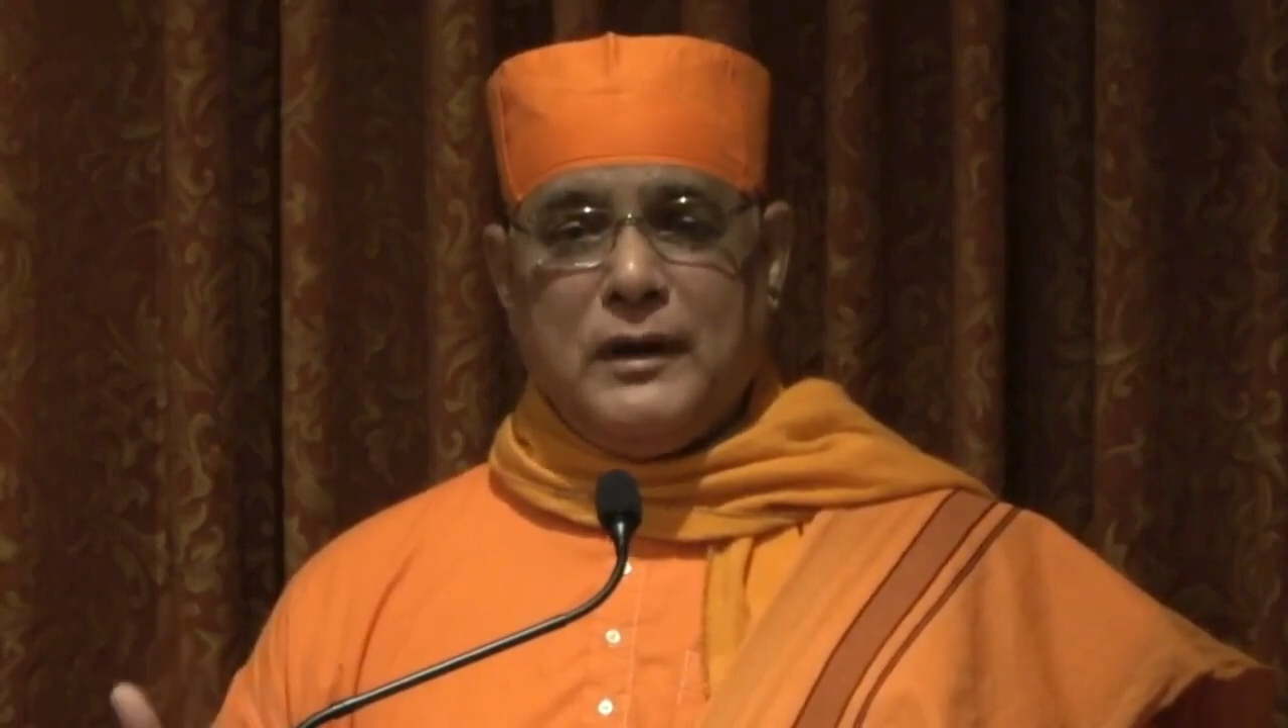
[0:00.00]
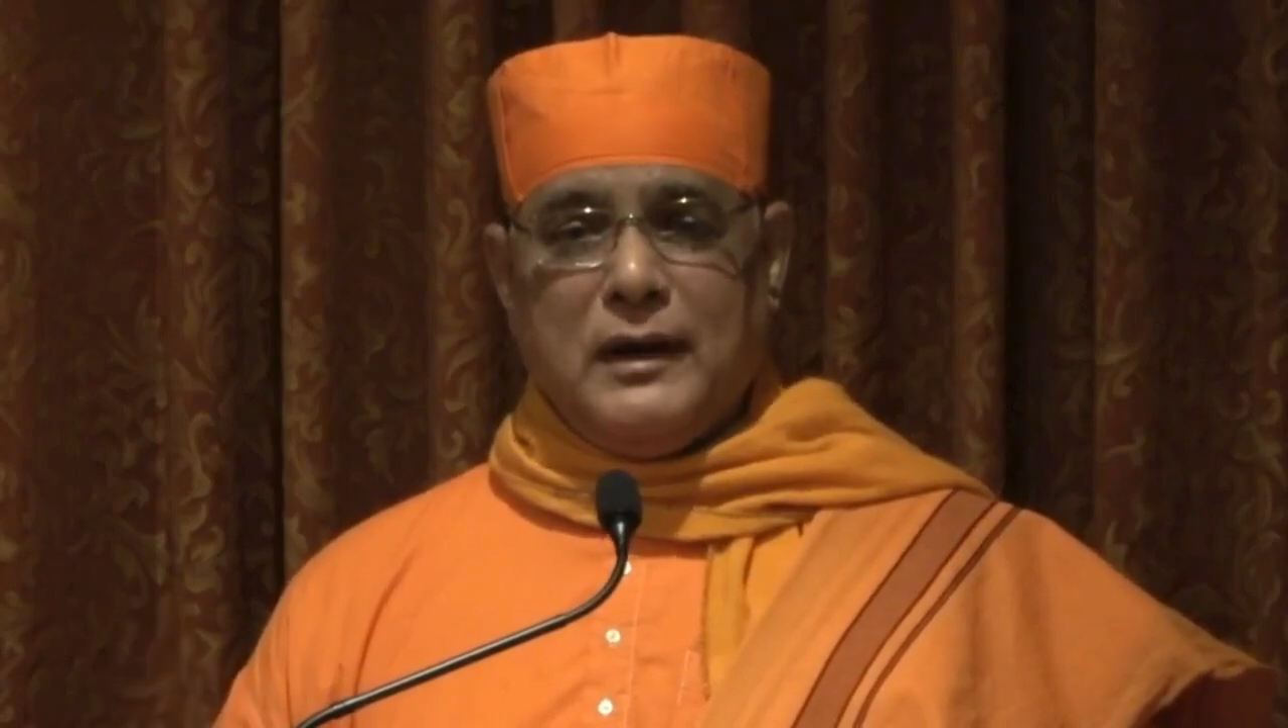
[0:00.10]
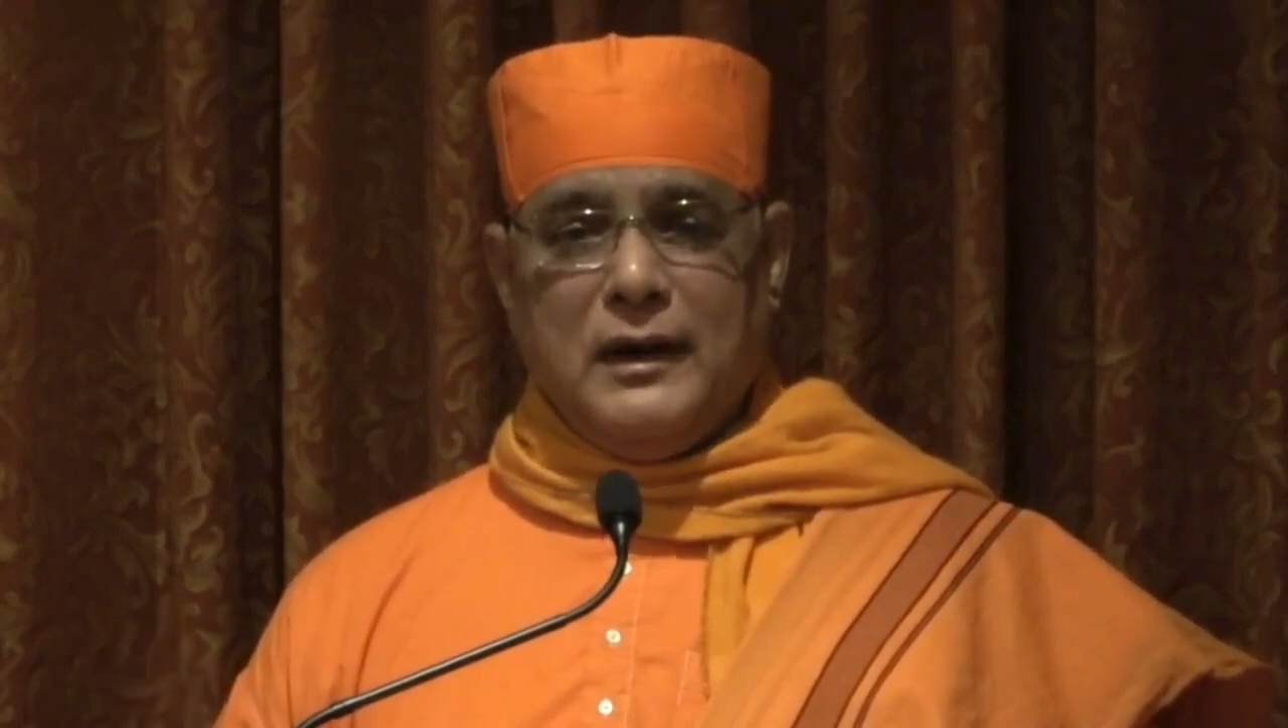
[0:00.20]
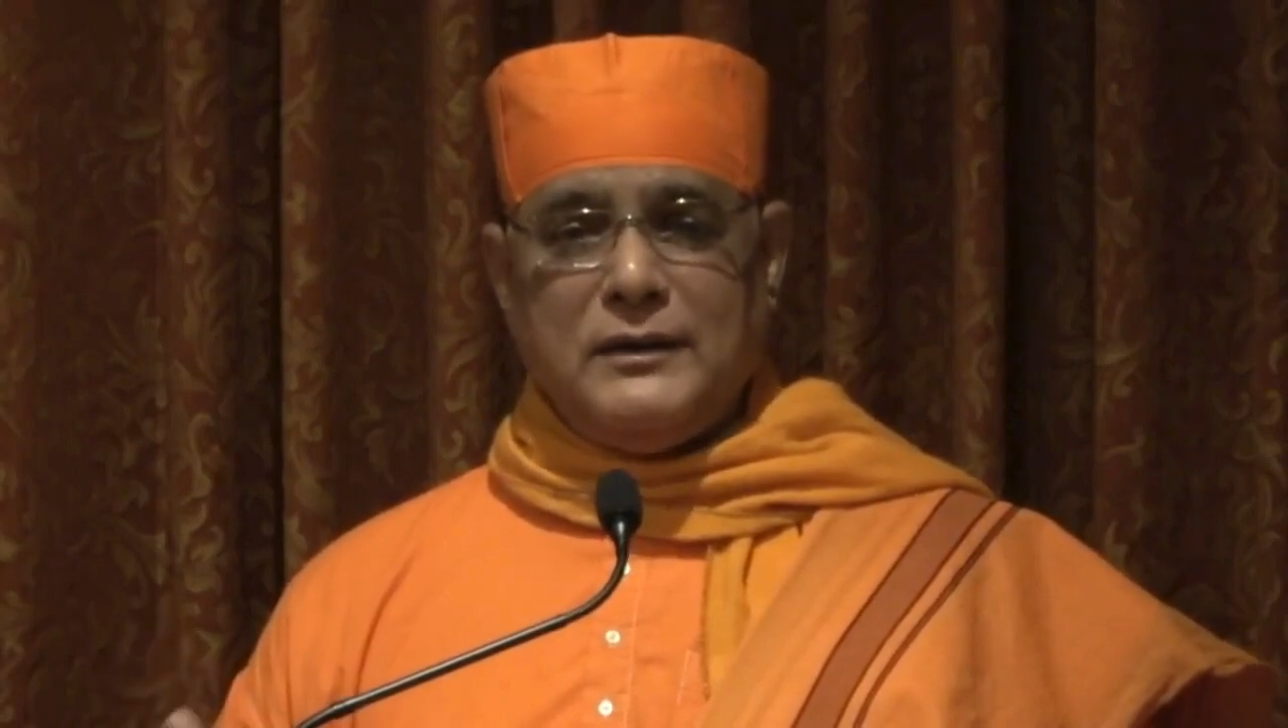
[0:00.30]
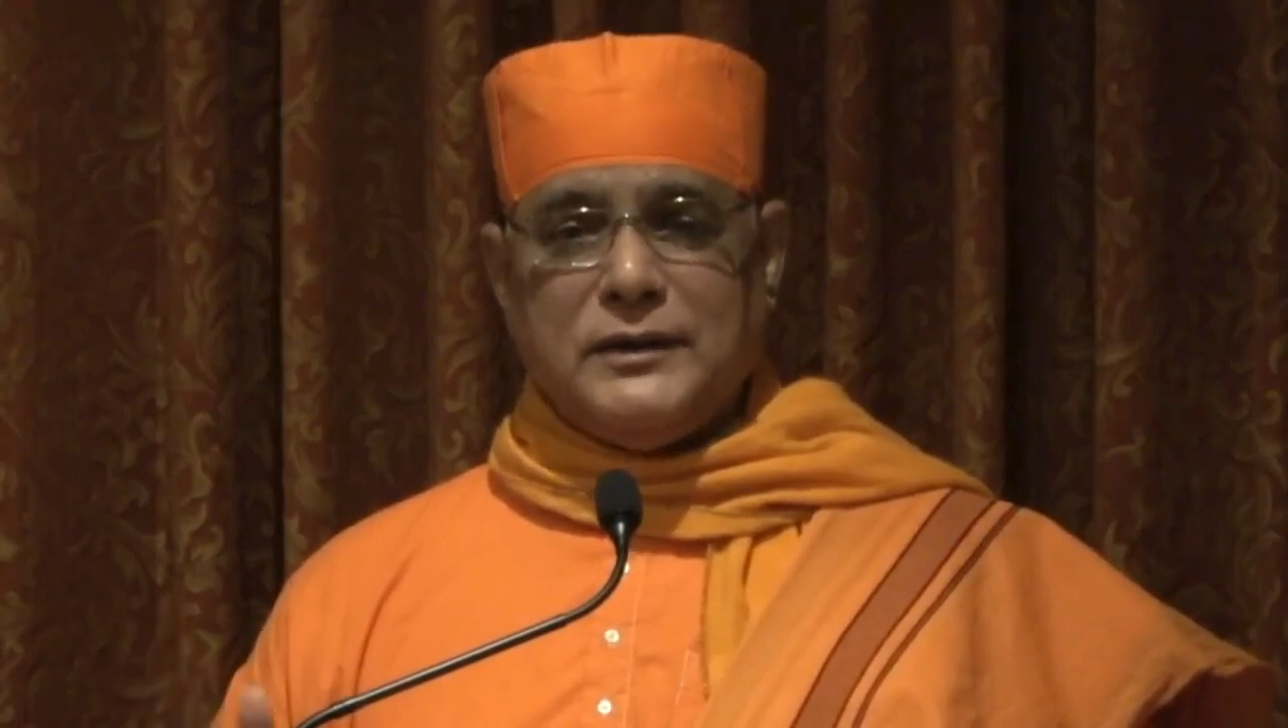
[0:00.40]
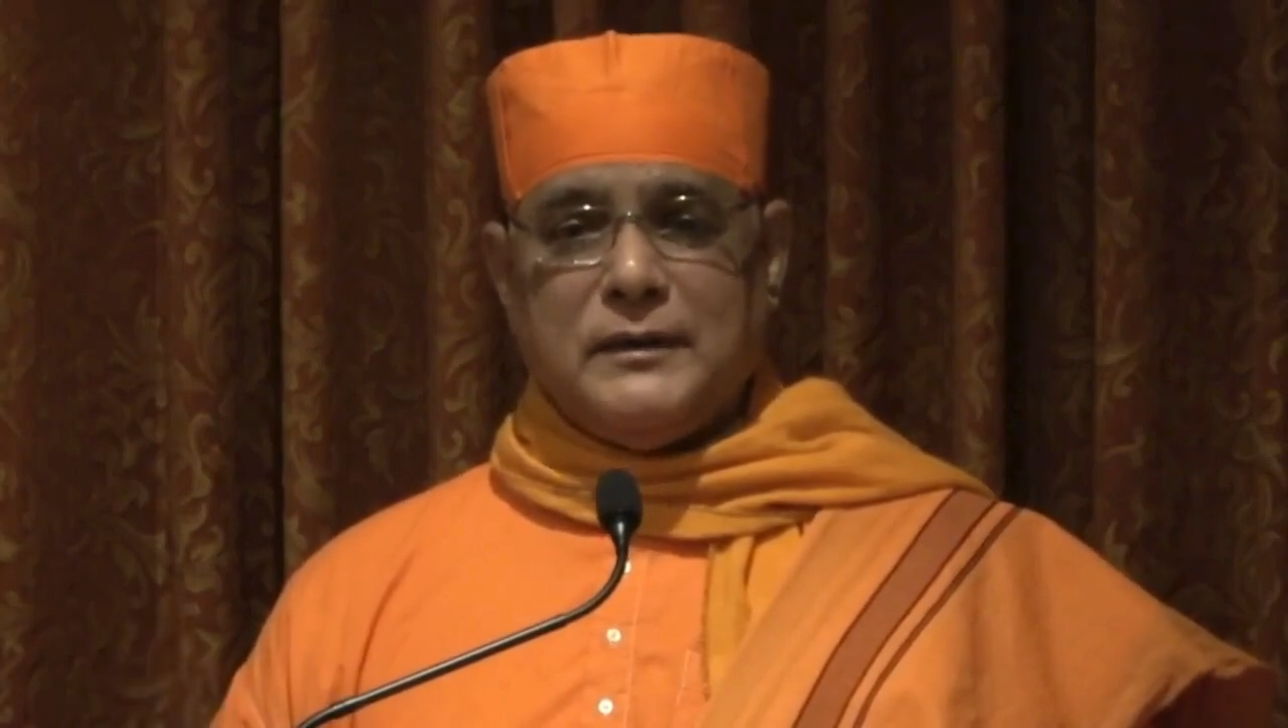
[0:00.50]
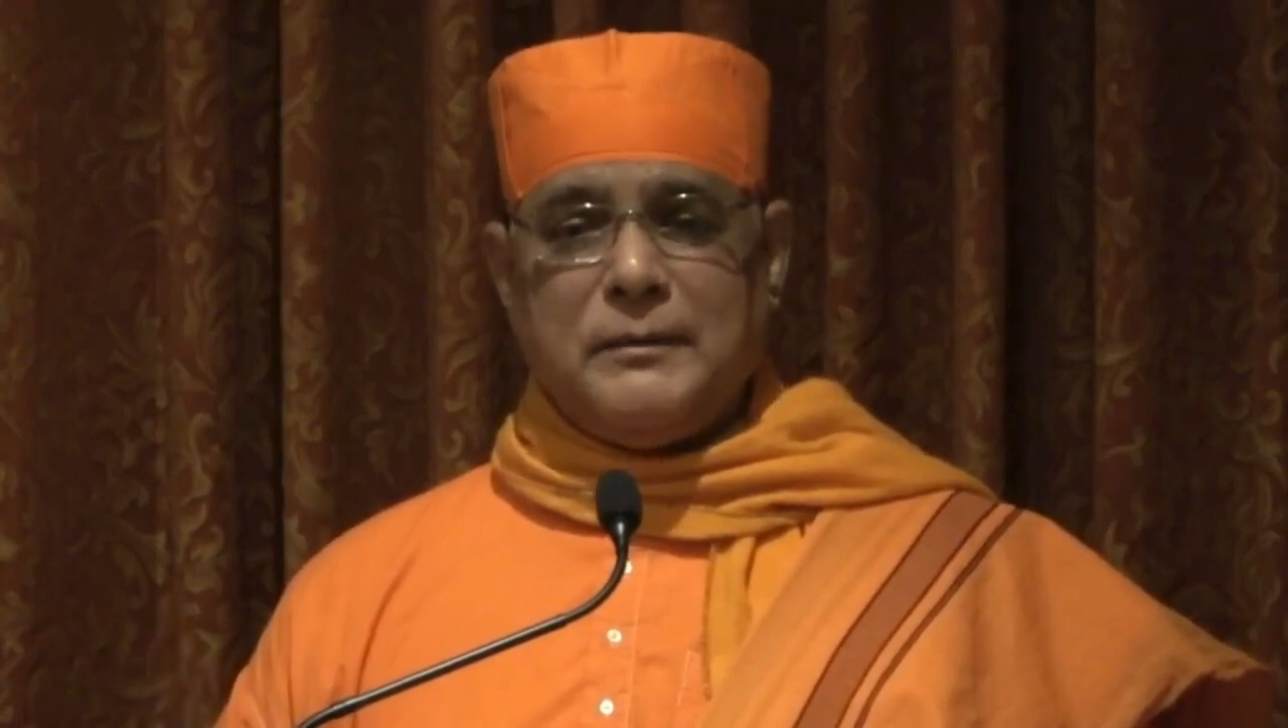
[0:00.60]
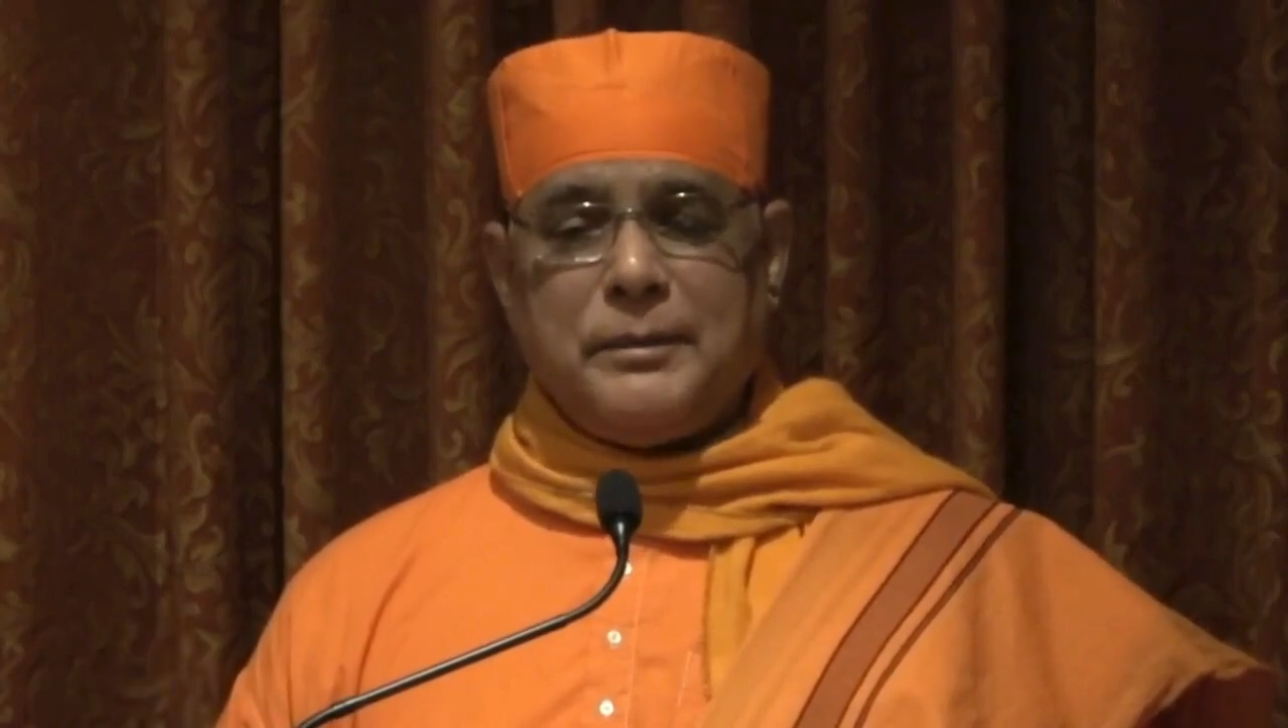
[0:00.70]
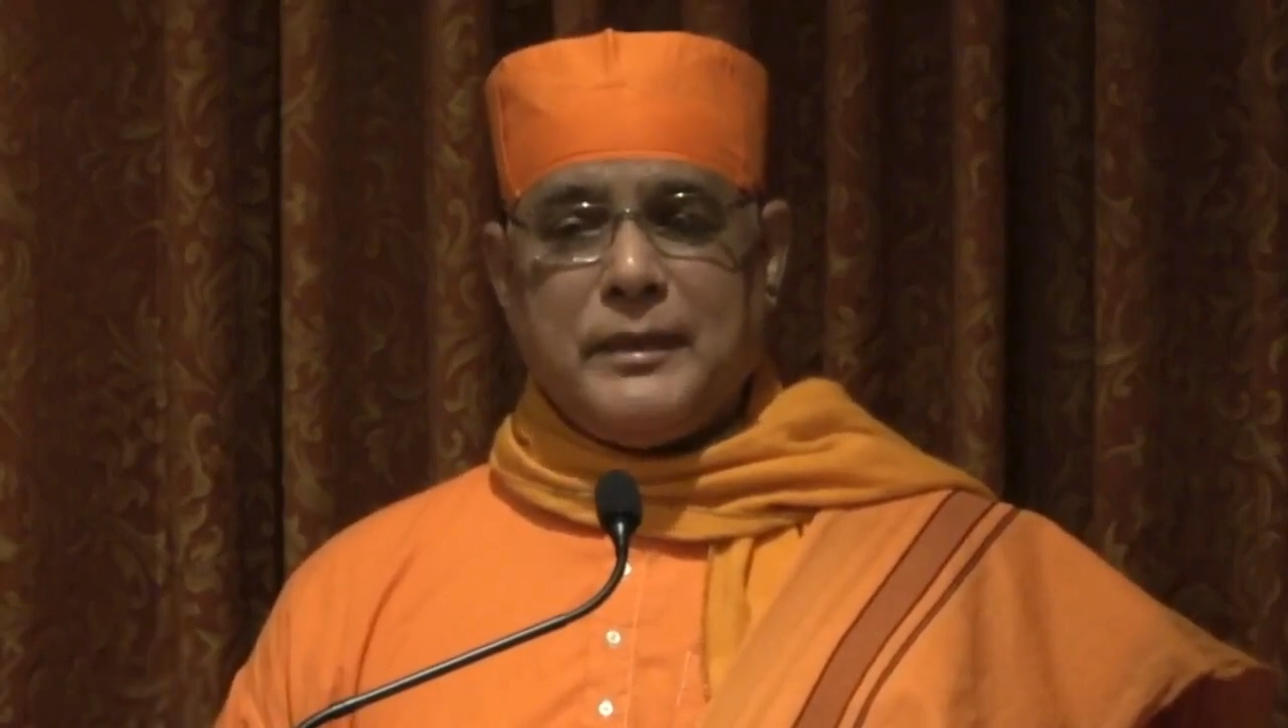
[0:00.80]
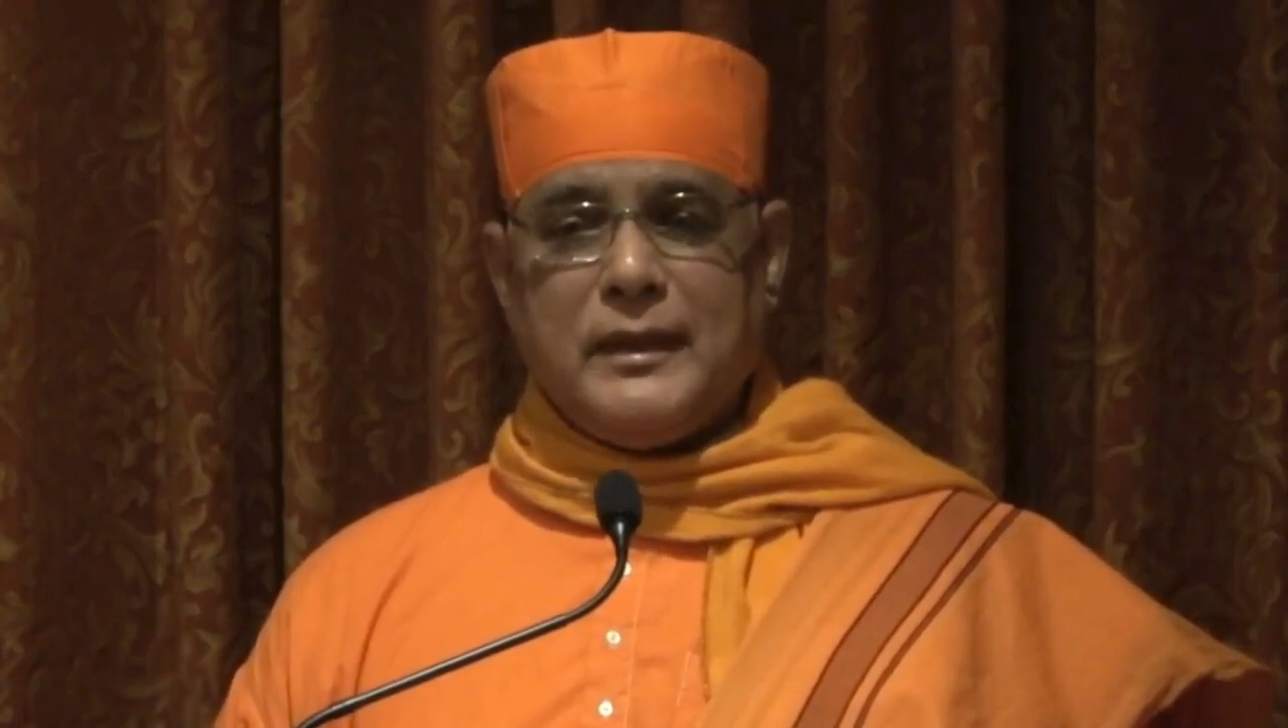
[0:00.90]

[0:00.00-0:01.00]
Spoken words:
a religion